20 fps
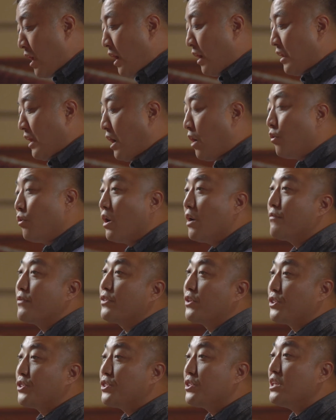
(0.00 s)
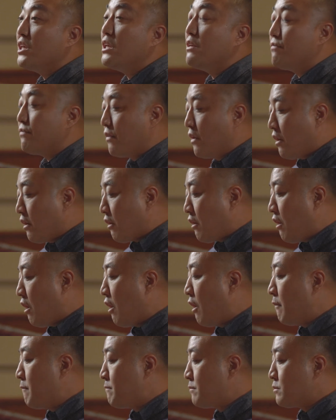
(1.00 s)
And however, the thief
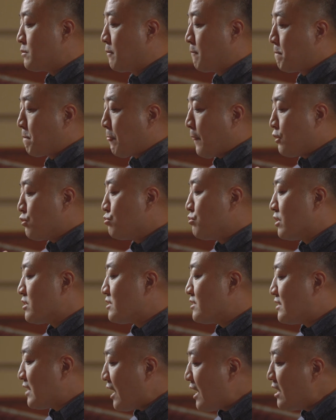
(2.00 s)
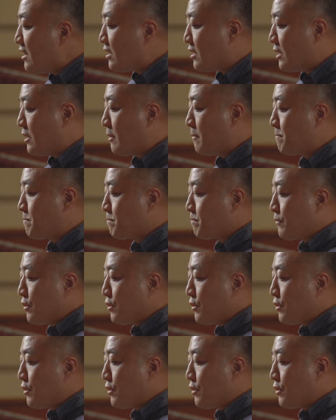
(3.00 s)
comes to us daily